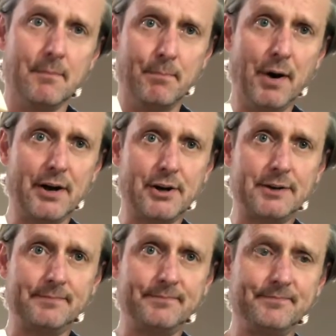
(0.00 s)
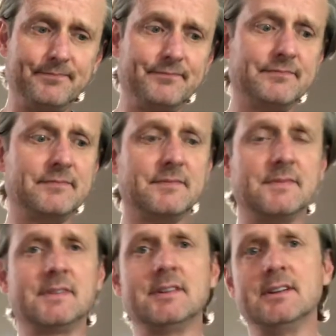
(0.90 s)
butter,
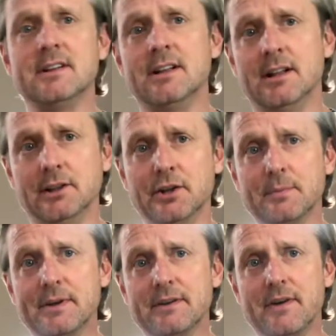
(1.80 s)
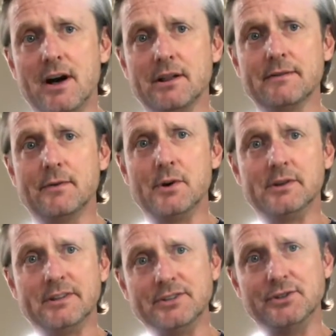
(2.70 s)
a little bit of olive oil,
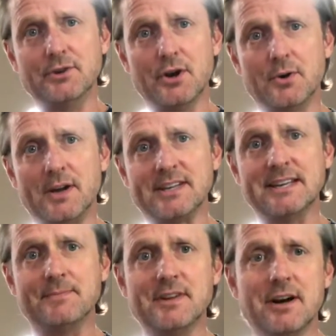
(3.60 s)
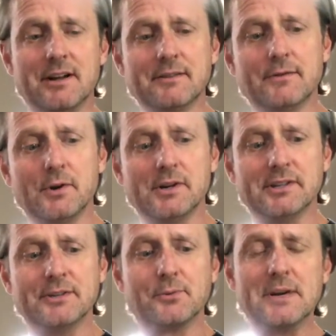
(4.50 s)
and as you know, I keep the olive oil
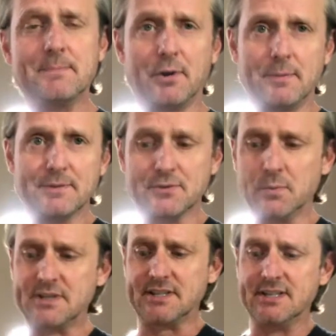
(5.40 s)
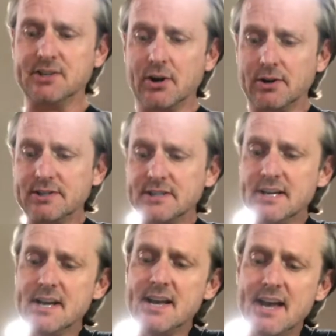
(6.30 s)
in repurposed whiskey jars,
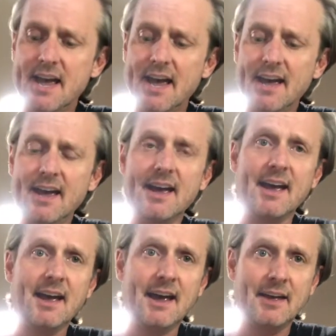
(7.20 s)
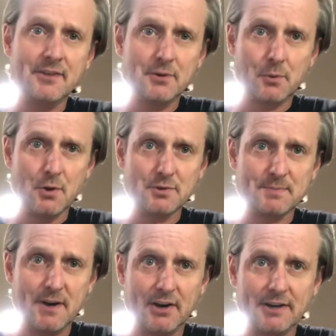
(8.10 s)
and then
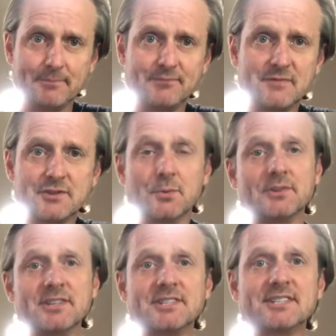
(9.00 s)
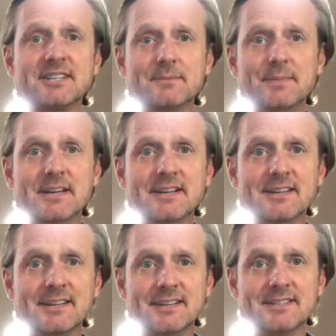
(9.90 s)
rosemary. So what this is going to be
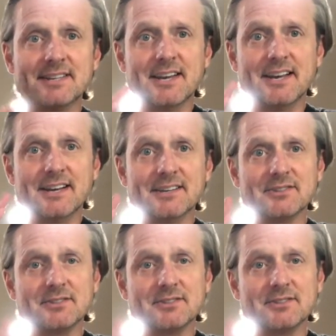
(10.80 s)
is a